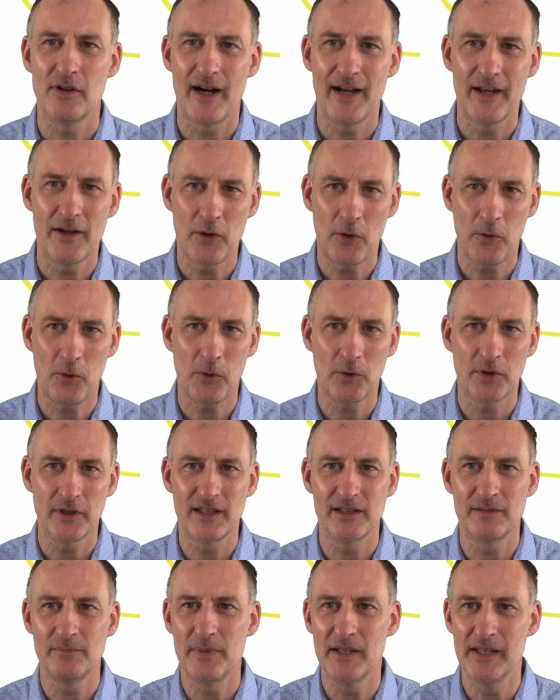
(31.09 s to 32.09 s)
I heard
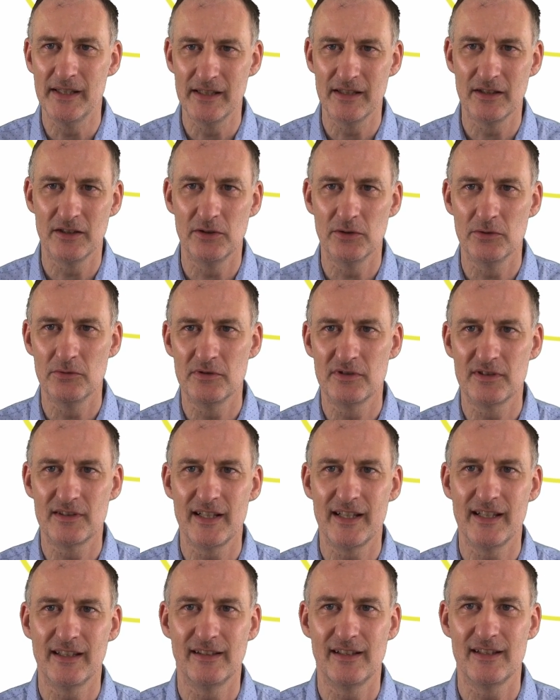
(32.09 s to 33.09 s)
it being used
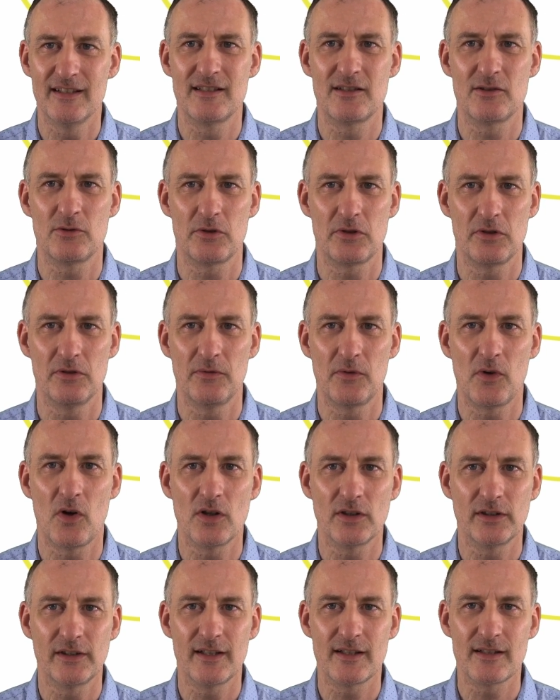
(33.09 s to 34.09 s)
in this sort of
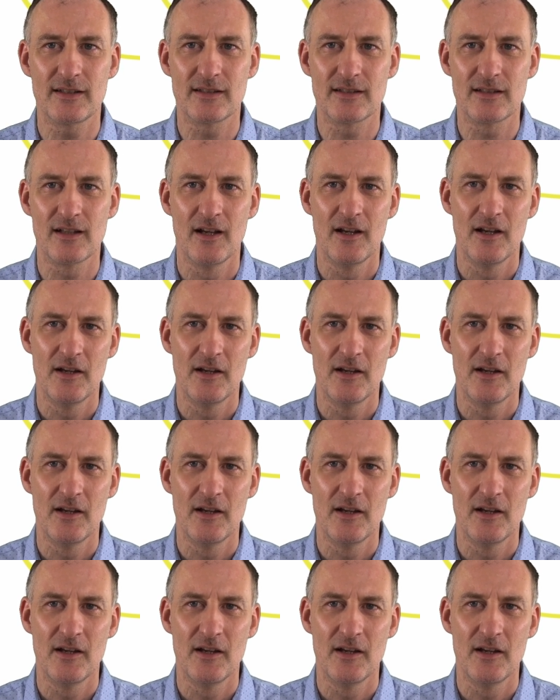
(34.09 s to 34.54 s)
context,